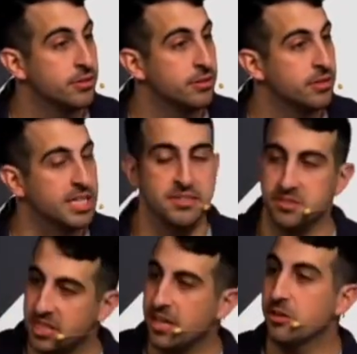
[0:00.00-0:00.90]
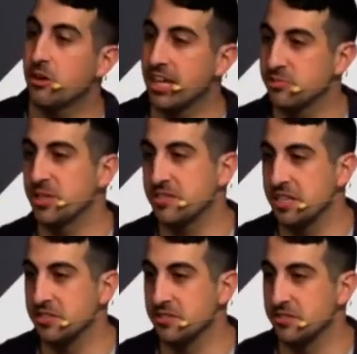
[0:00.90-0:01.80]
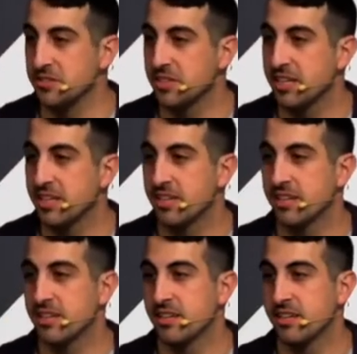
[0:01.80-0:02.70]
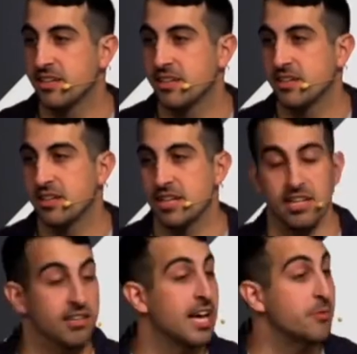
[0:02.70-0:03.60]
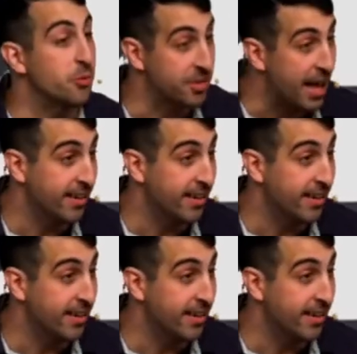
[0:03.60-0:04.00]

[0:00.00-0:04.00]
And set your expectations in alignment with that.